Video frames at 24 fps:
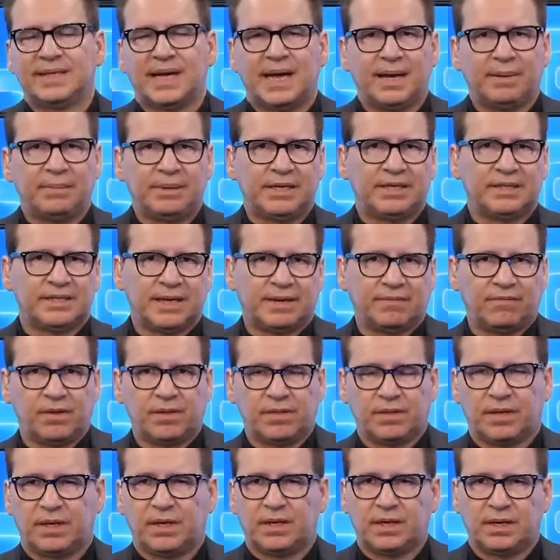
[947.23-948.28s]
timing is
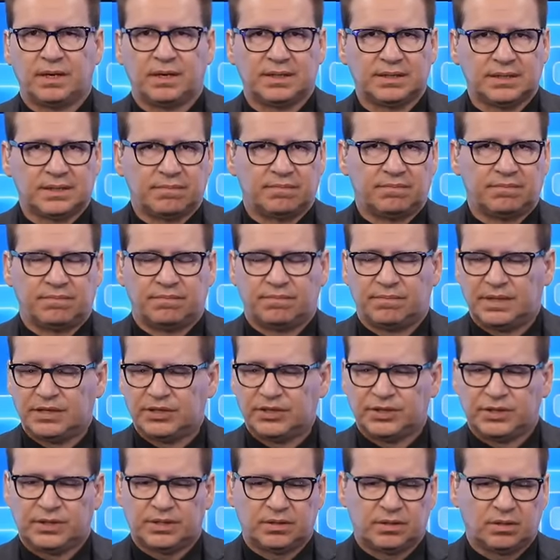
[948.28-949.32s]
everything here, as I
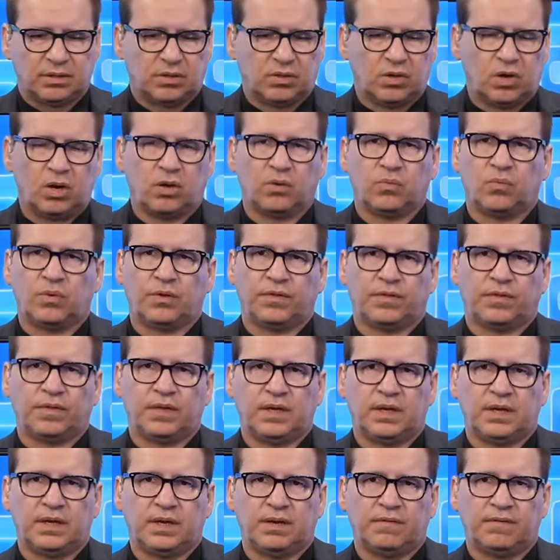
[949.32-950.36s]
mentioned here, along with
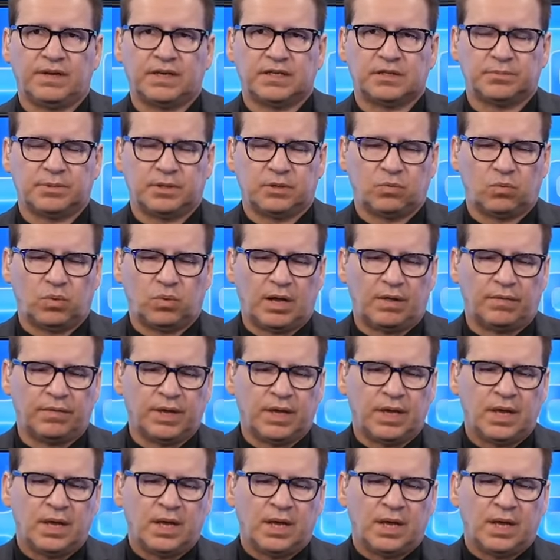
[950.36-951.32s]
the investment in wealth.